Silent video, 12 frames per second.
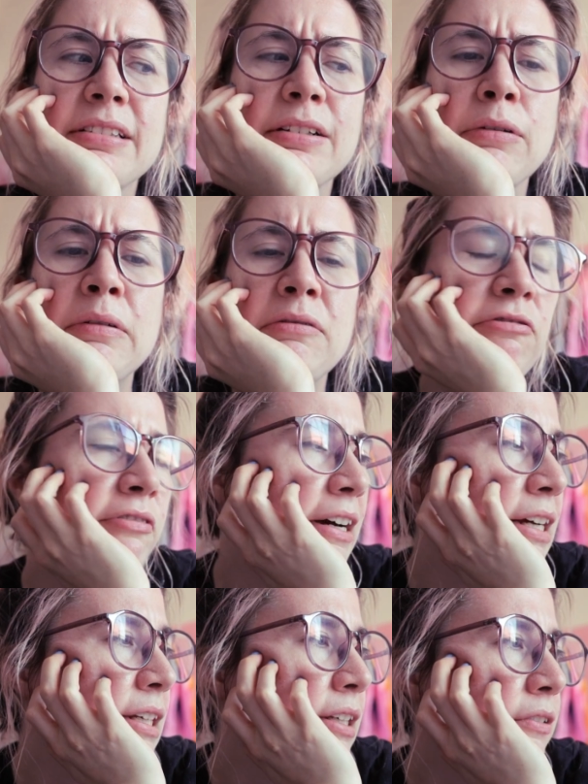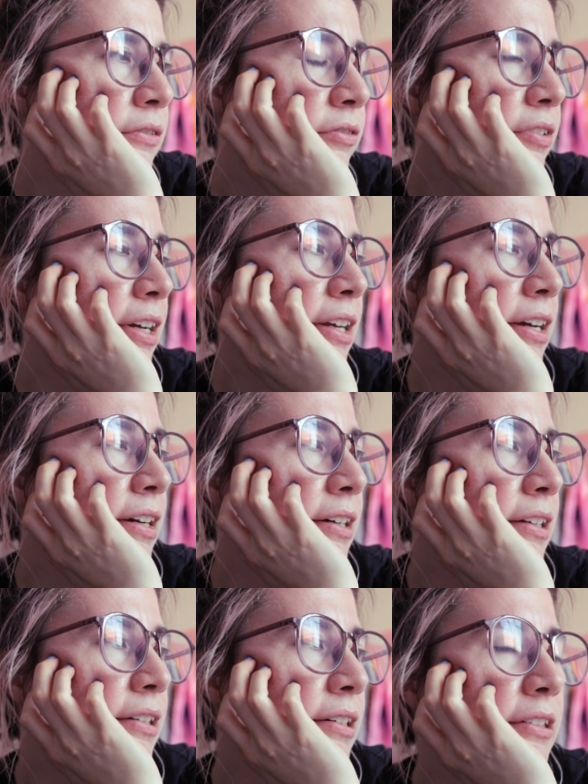Around 5, I
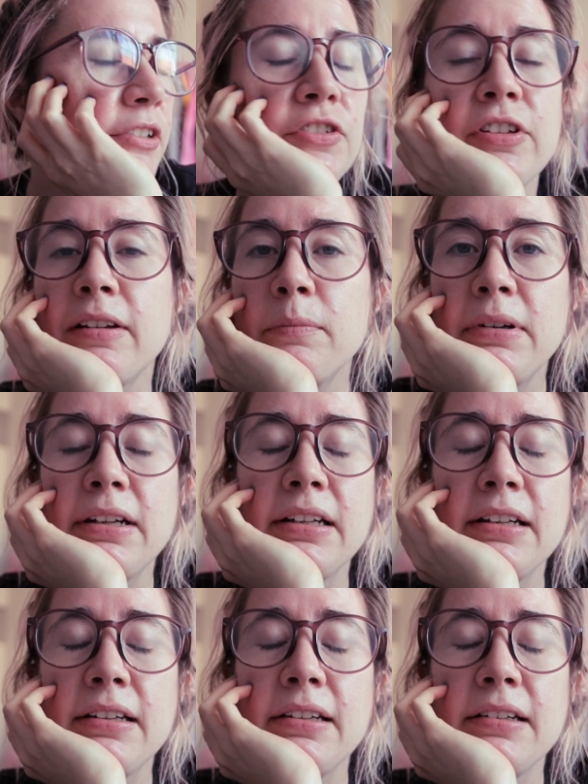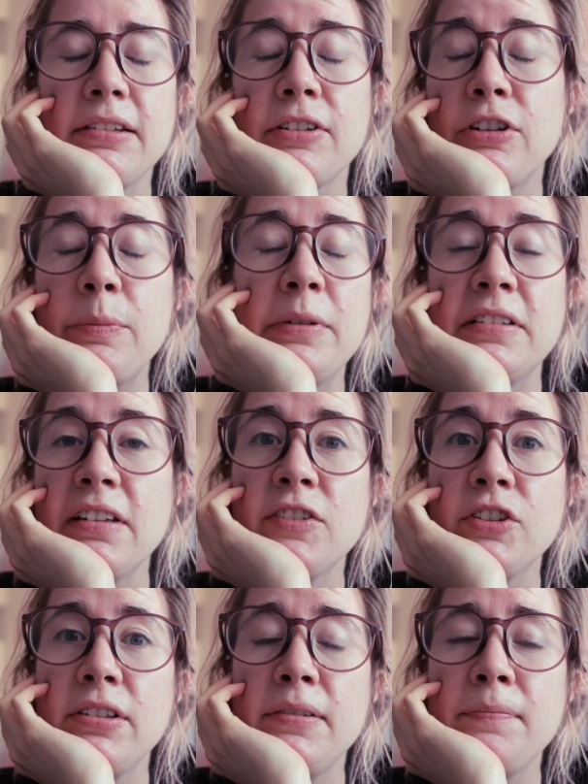just had my therapy
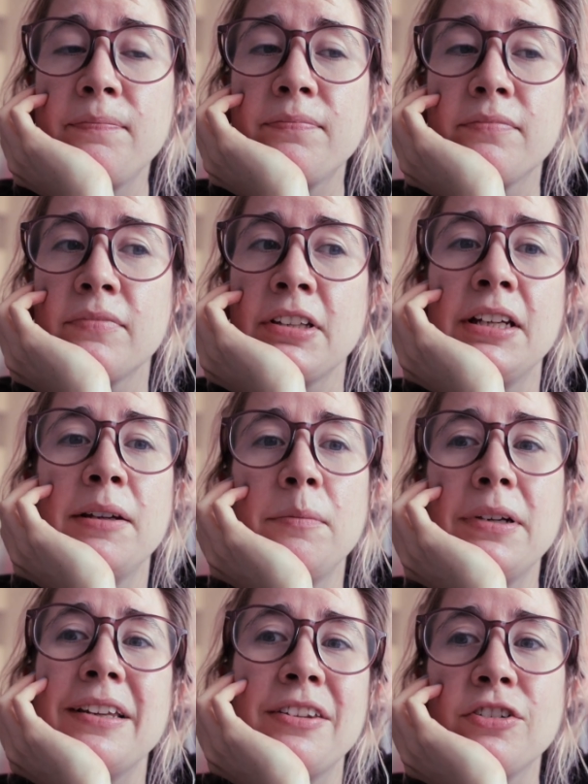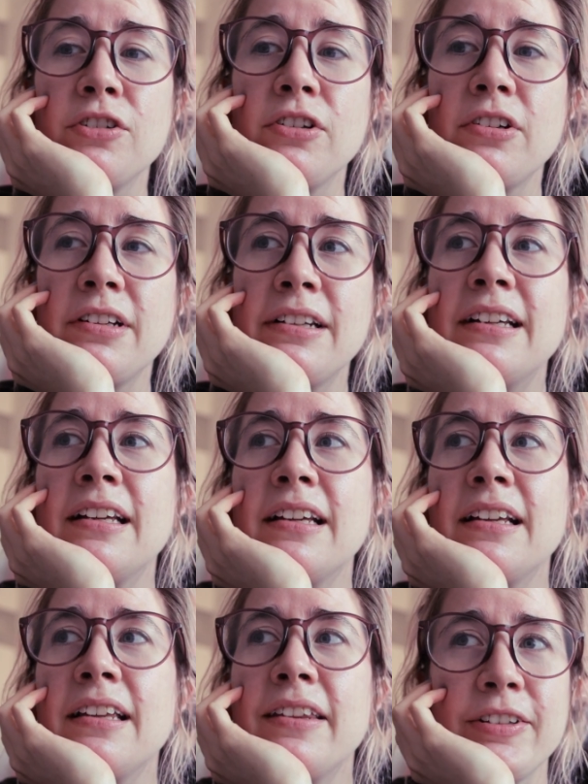session, my third
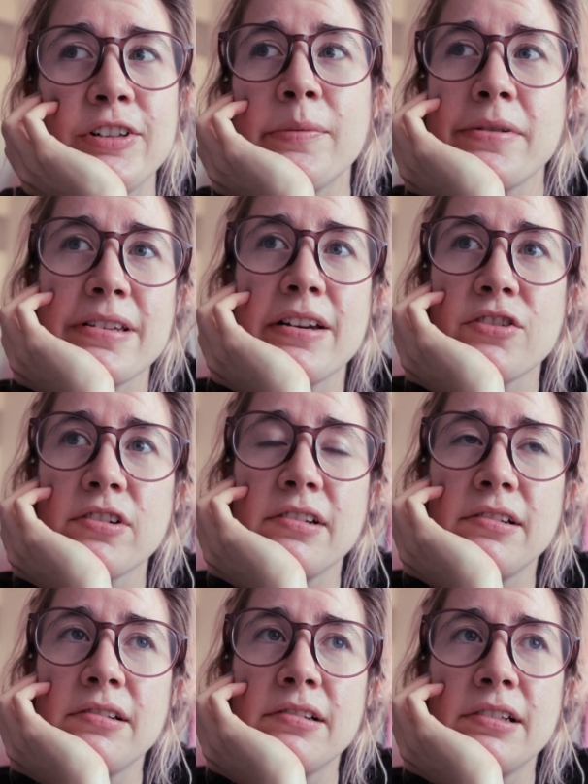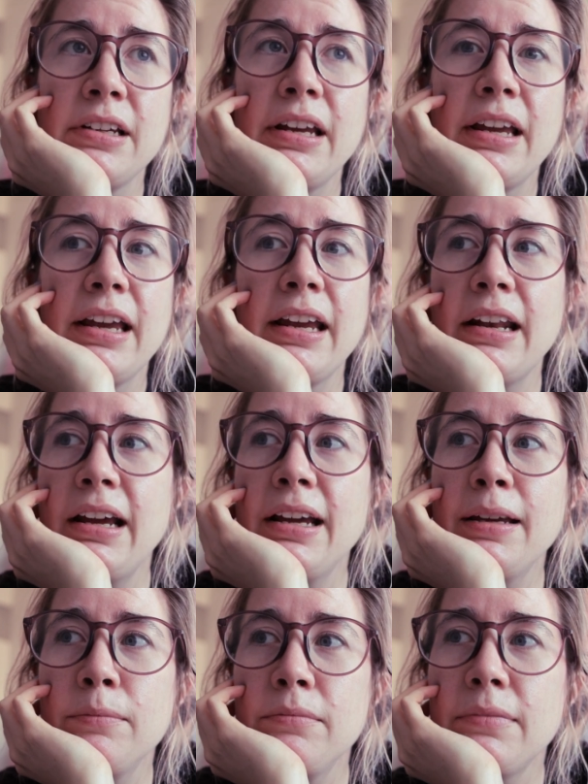therapy session, and
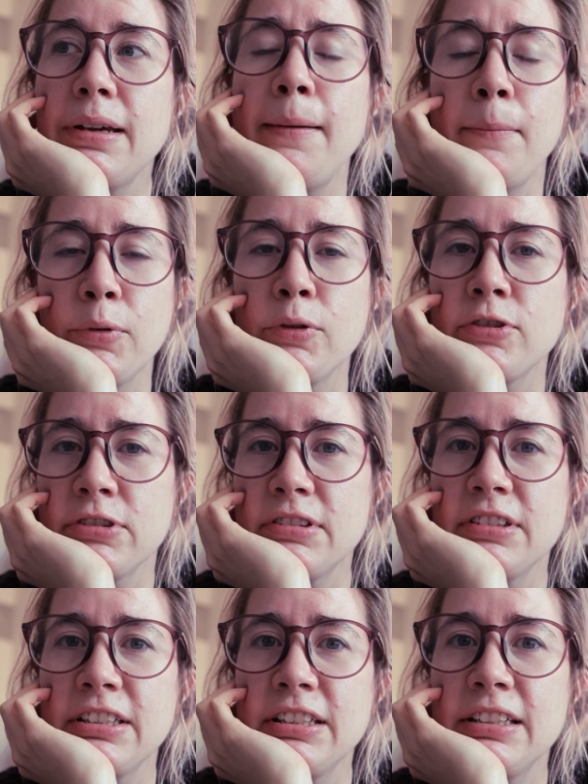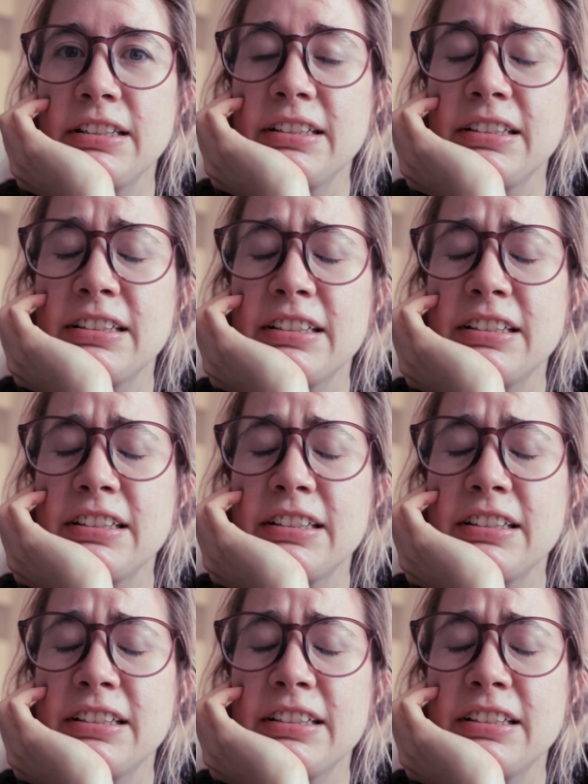I am emotionally